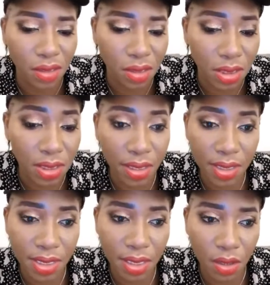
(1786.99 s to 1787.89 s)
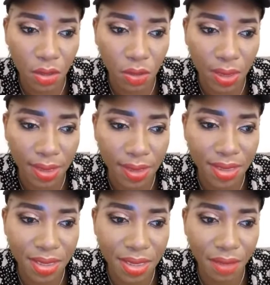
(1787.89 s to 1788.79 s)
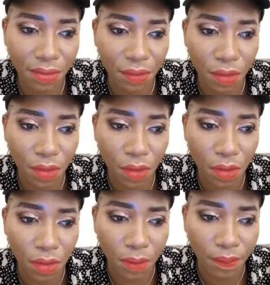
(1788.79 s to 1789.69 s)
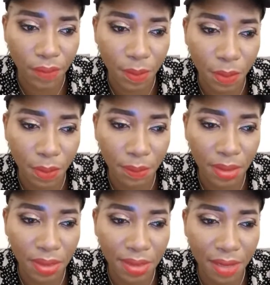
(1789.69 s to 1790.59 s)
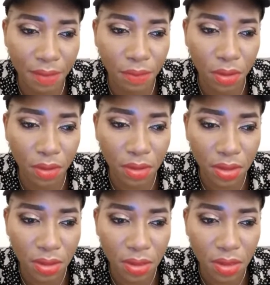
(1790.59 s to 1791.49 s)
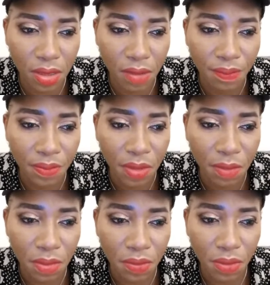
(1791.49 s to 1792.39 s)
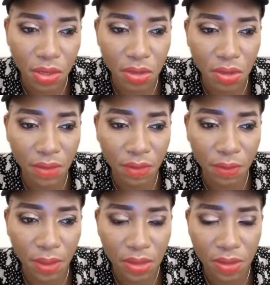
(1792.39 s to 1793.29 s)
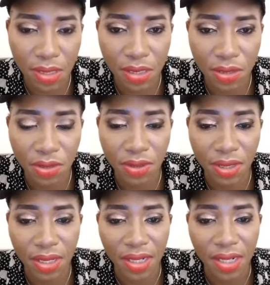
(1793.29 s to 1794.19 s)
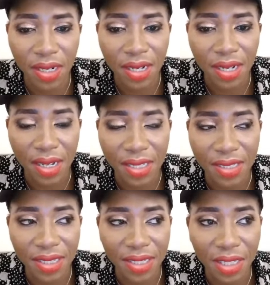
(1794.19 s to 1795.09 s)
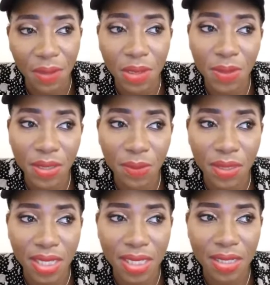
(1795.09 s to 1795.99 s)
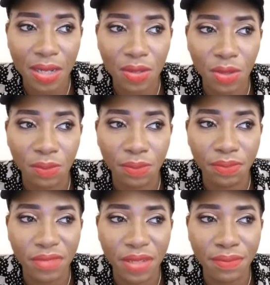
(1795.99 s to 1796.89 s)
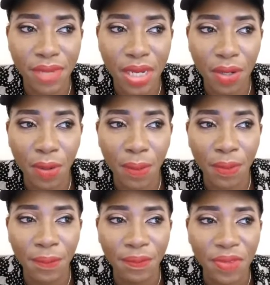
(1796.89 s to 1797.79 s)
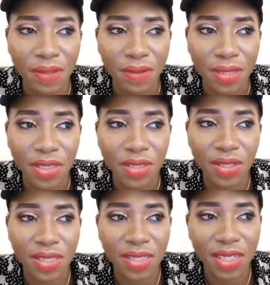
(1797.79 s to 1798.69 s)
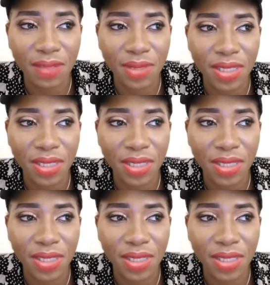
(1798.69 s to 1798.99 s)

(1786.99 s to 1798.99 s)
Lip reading: She didn't stay long though. I think she stayed for probably 10 months before she traveled back to Nigeria. And then that was when she was starting out in makeup. She just came.